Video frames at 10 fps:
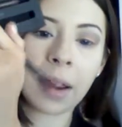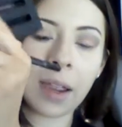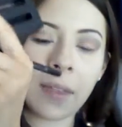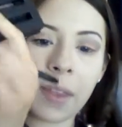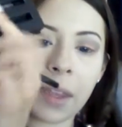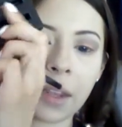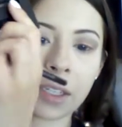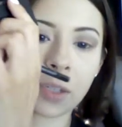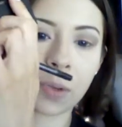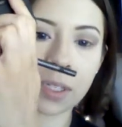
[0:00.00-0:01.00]
and then
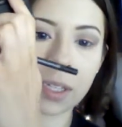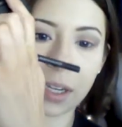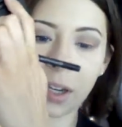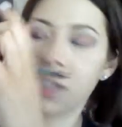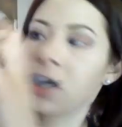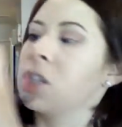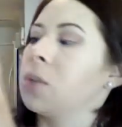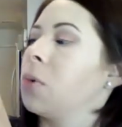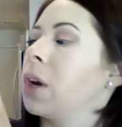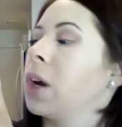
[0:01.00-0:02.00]
this one is like a
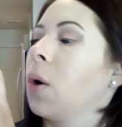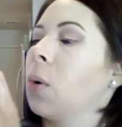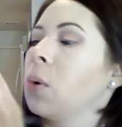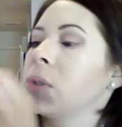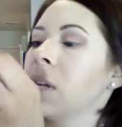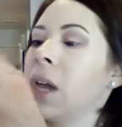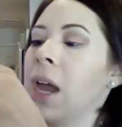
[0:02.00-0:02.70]
shimmery gold.